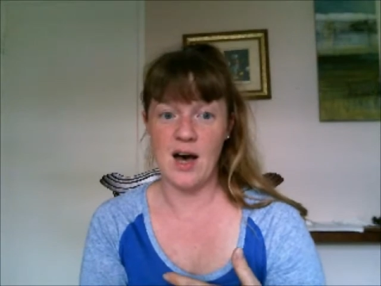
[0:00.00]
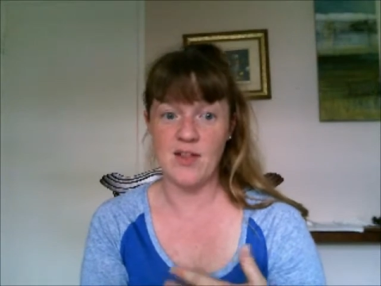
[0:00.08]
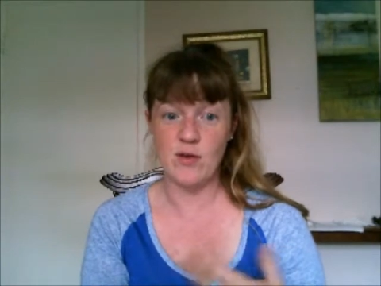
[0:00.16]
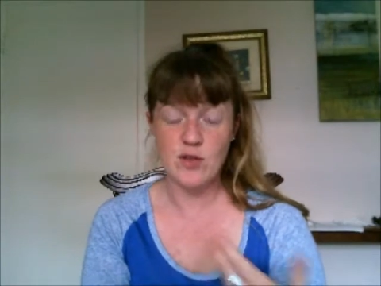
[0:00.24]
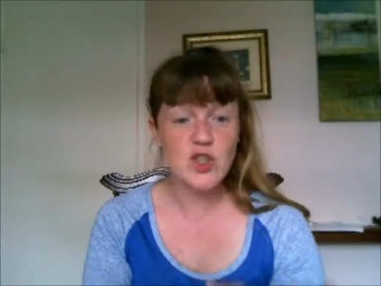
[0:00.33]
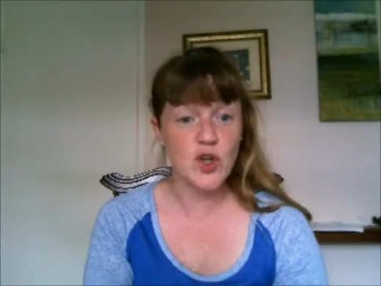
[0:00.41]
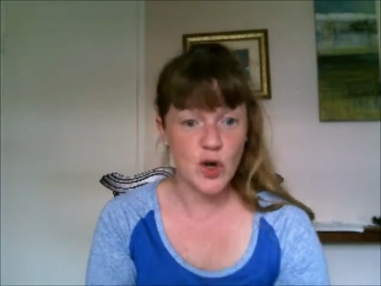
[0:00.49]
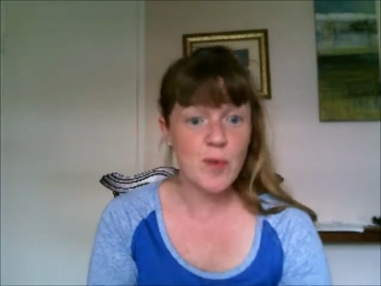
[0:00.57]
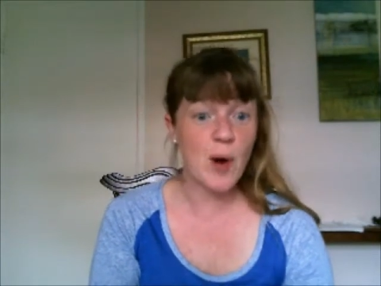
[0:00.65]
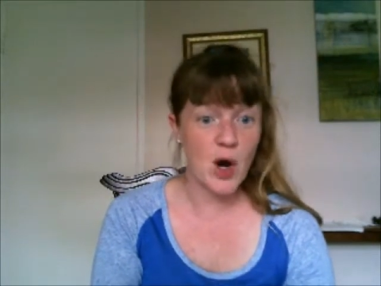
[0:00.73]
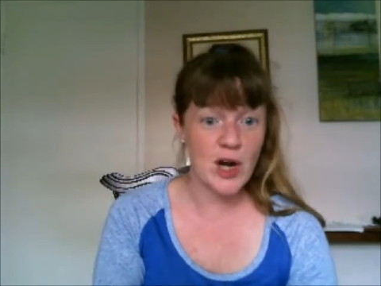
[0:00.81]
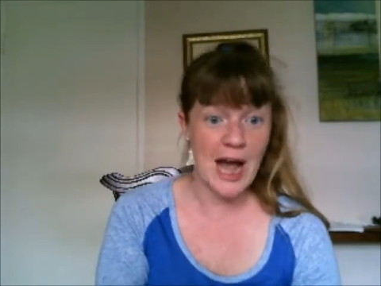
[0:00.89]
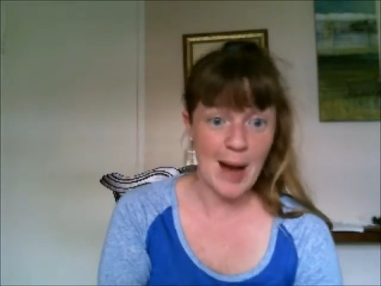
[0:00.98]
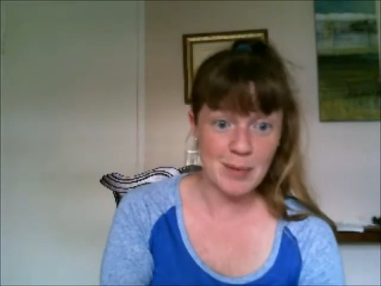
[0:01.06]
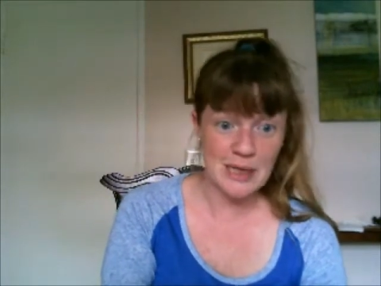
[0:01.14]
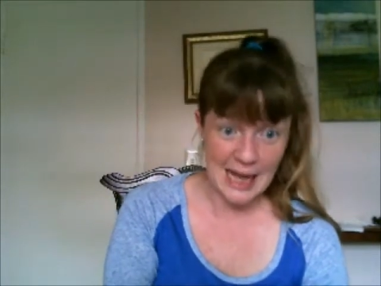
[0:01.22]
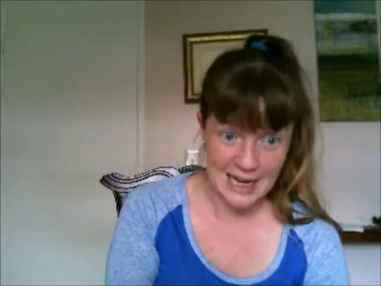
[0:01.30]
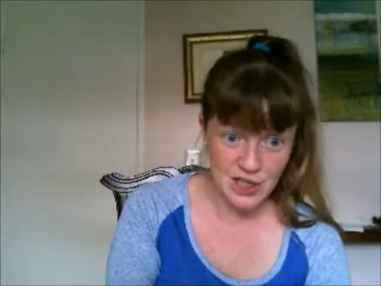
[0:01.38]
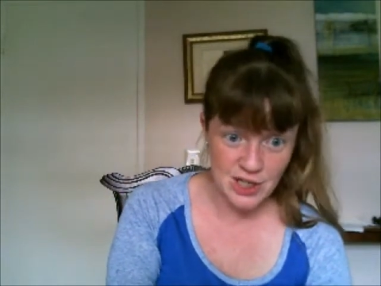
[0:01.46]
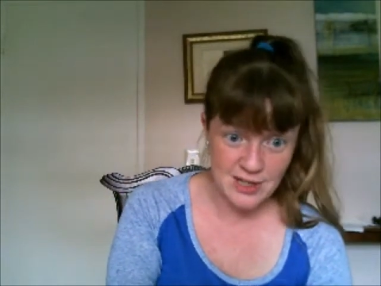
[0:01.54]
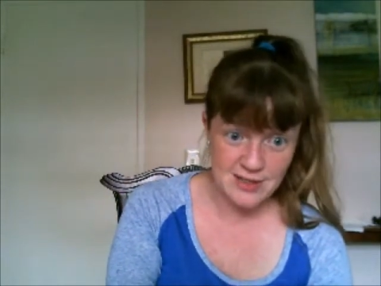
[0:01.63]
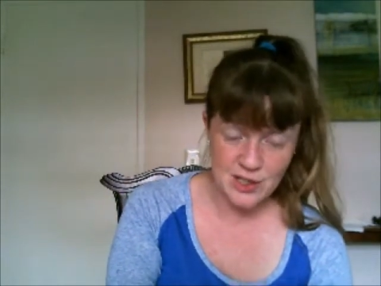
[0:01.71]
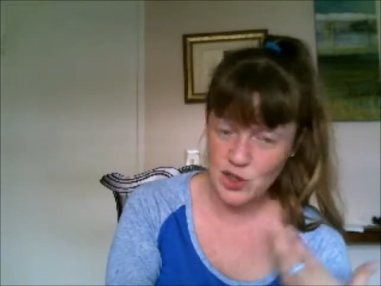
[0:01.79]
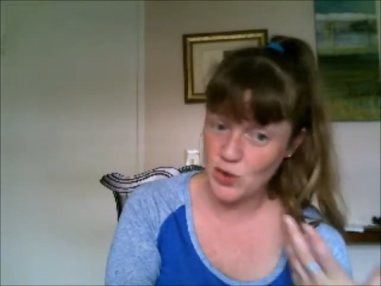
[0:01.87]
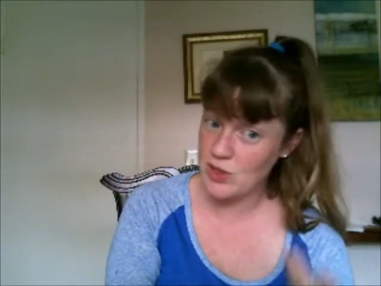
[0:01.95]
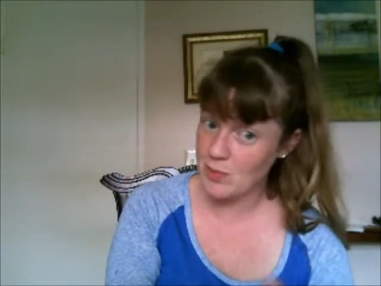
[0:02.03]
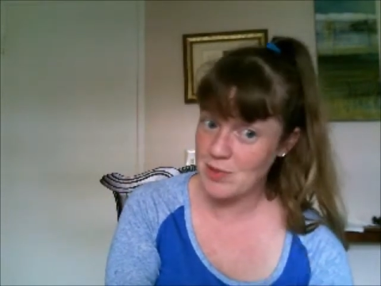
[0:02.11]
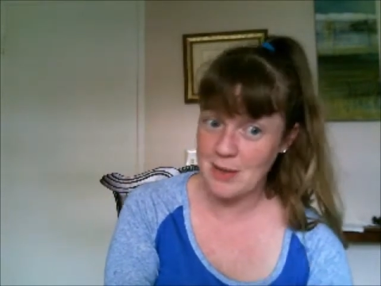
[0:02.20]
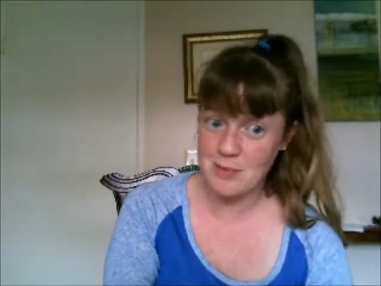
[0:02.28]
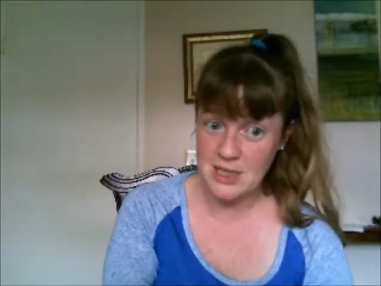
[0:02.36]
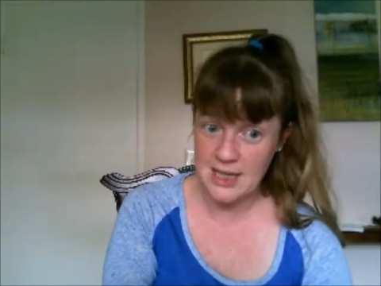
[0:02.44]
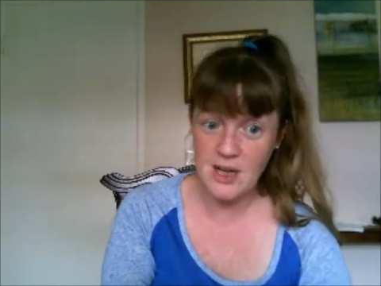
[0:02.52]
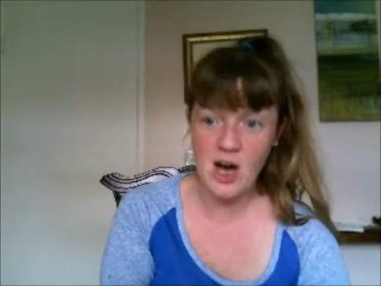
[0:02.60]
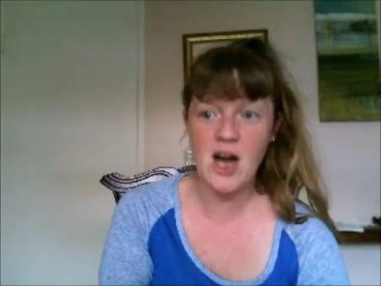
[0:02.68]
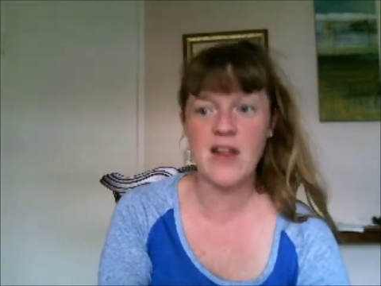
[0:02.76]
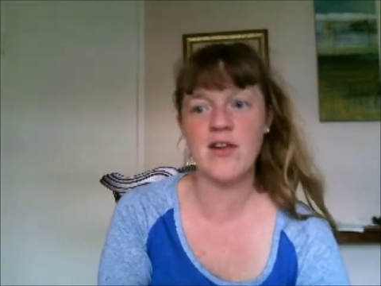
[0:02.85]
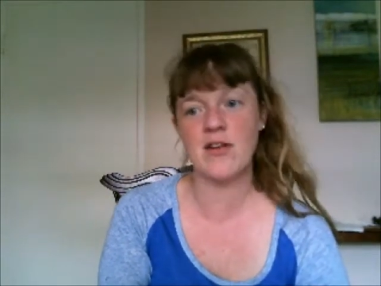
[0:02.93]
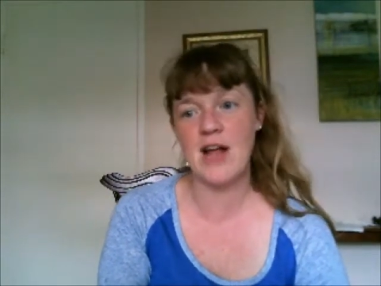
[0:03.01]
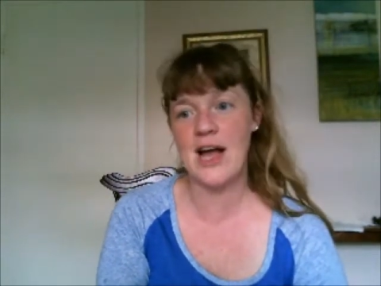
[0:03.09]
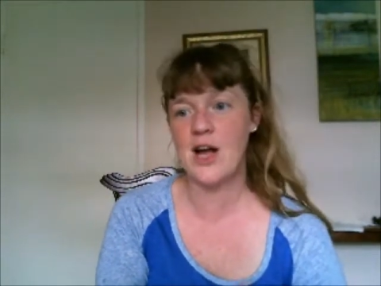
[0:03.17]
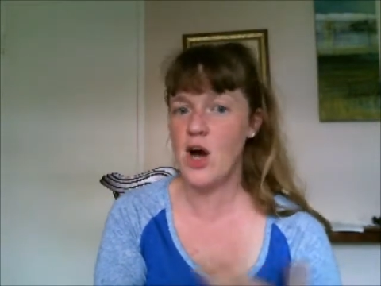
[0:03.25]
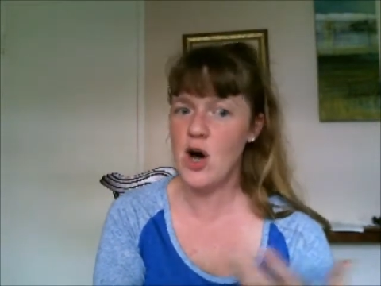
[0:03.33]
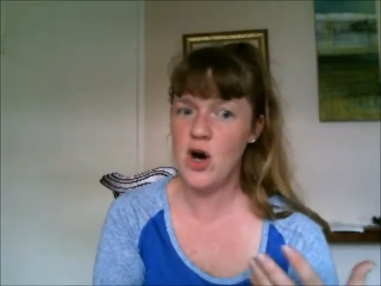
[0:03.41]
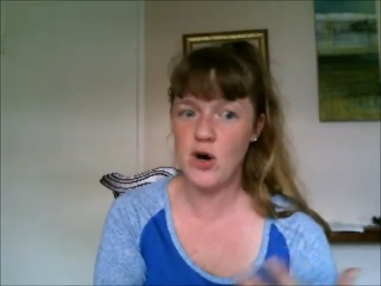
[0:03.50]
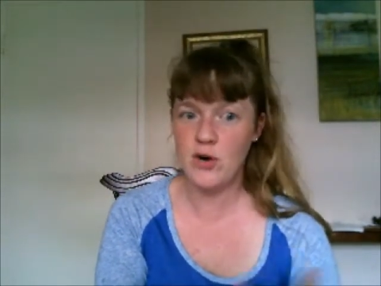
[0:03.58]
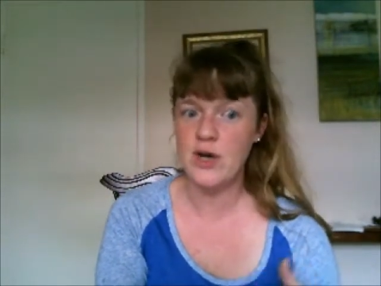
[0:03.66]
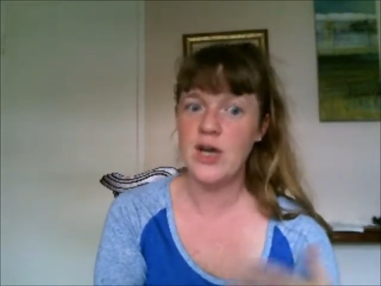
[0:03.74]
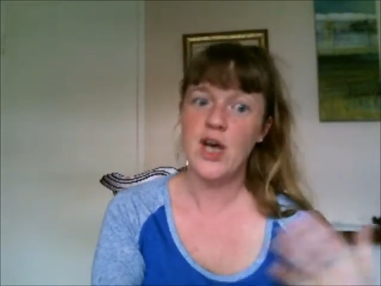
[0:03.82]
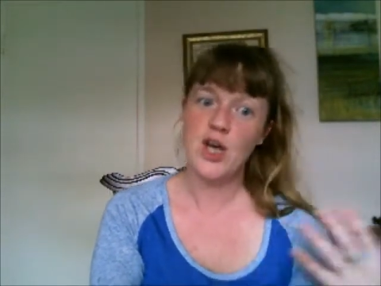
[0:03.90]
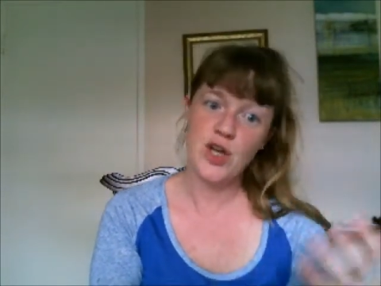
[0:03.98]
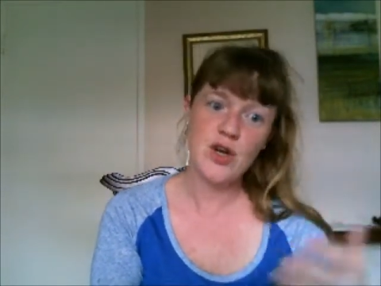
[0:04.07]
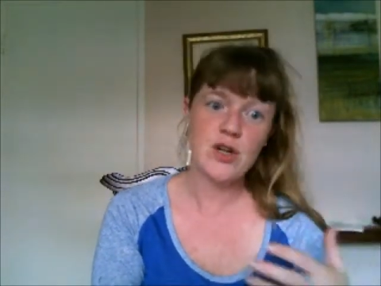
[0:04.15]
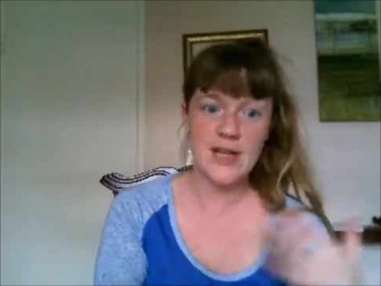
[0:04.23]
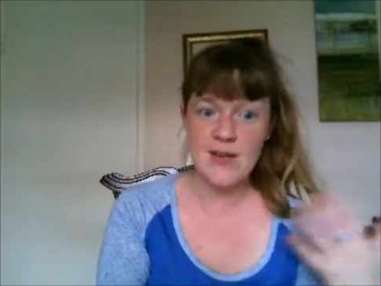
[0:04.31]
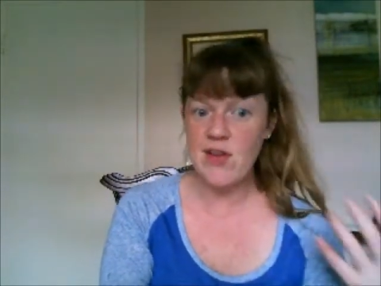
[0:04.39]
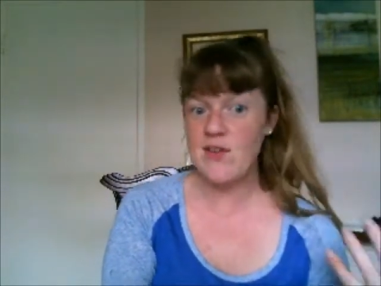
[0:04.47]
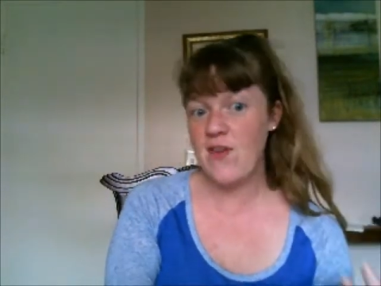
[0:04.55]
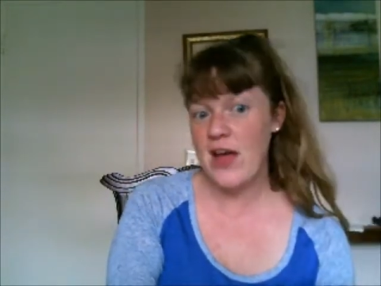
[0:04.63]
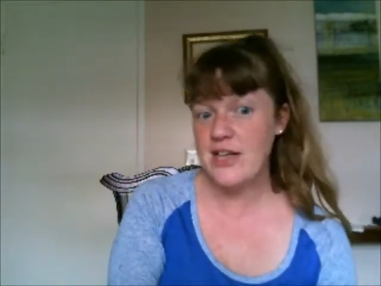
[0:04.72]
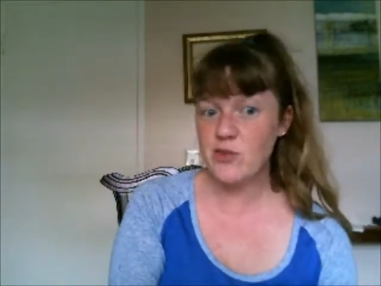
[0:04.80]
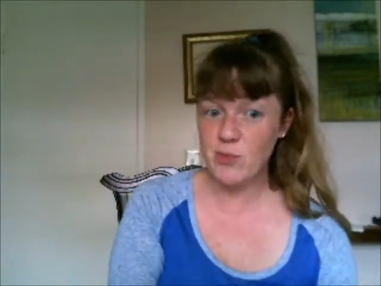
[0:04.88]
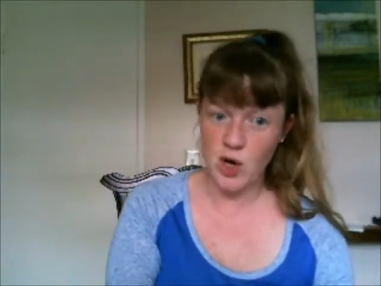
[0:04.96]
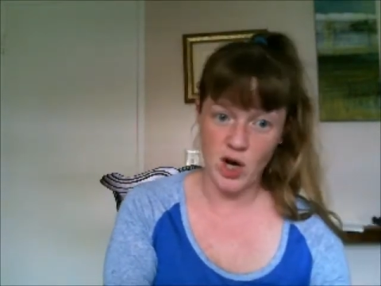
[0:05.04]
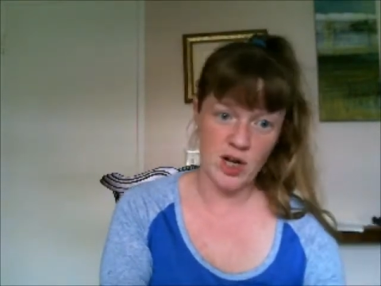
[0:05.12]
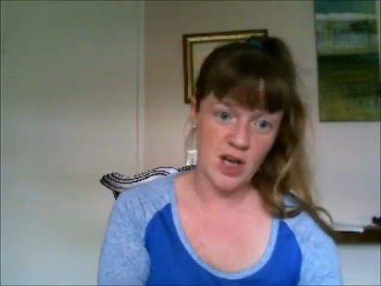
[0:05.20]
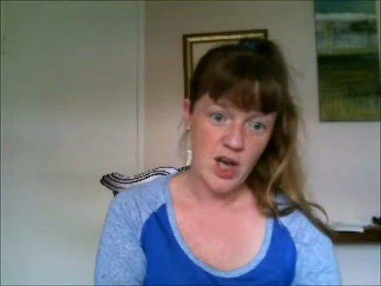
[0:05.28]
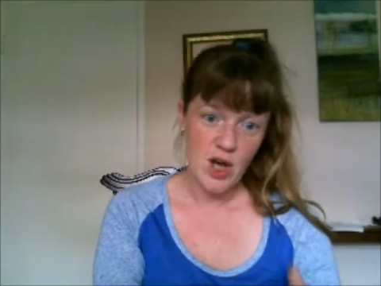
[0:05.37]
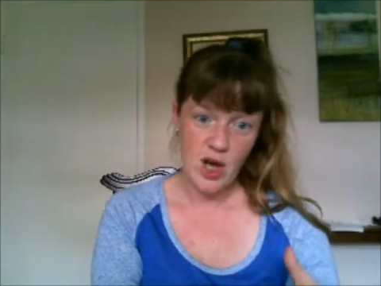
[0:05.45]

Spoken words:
those third-party applications that you sometimes click on, and they're like, oh, you're leaving Facebook.